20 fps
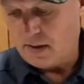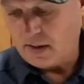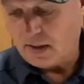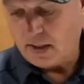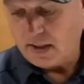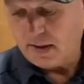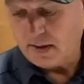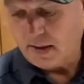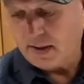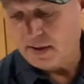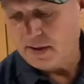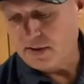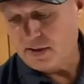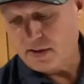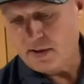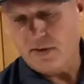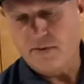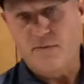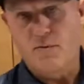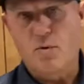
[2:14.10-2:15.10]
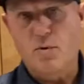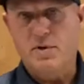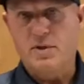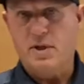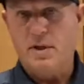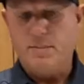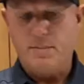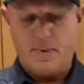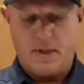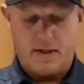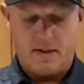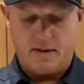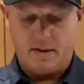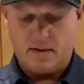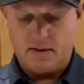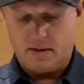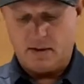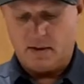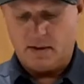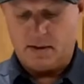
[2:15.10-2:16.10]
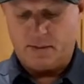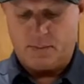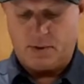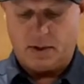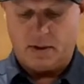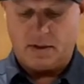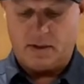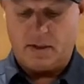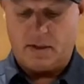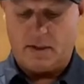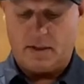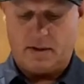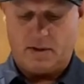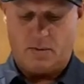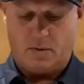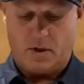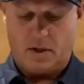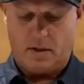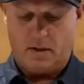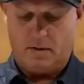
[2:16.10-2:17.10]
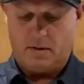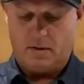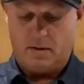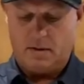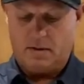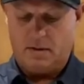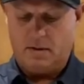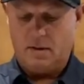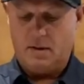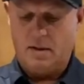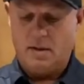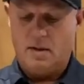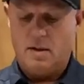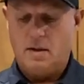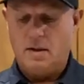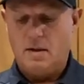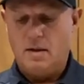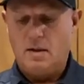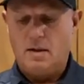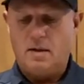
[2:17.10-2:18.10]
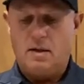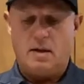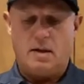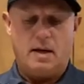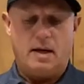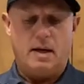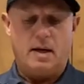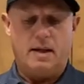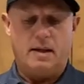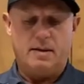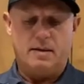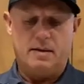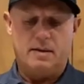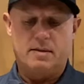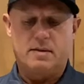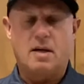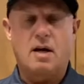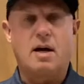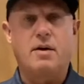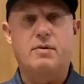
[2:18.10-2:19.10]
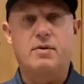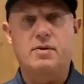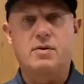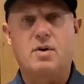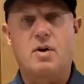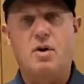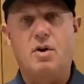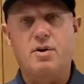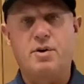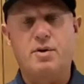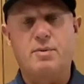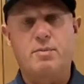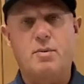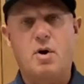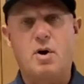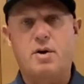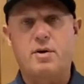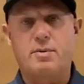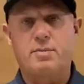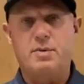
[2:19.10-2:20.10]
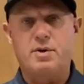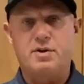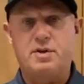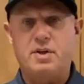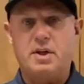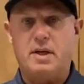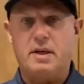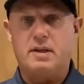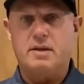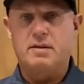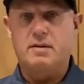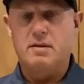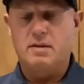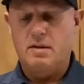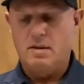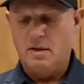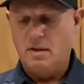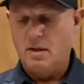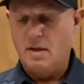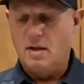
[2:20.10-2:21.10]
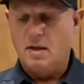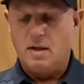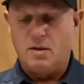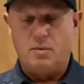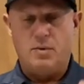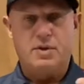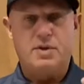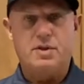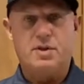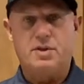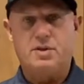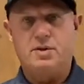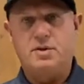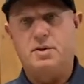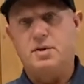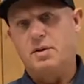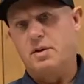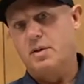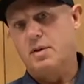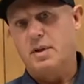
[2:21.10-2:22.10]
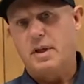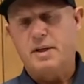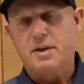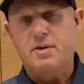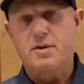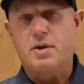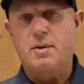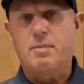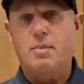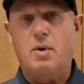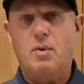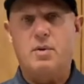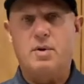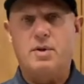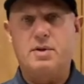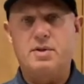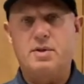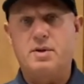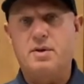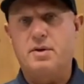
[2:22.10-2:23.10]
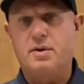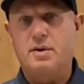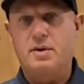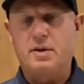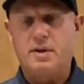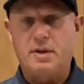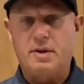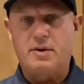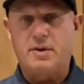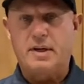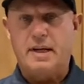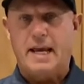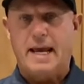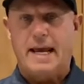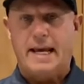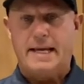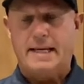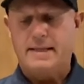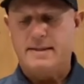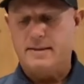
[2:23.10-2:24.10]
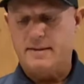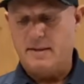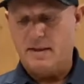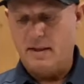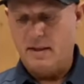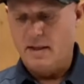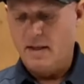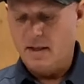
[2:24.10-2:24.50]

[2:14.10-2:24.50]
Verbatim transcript: And then this is the 14 pin. This plugs in as well. And this covers all your modern machines, which is your, like your Kubotas and your, your case,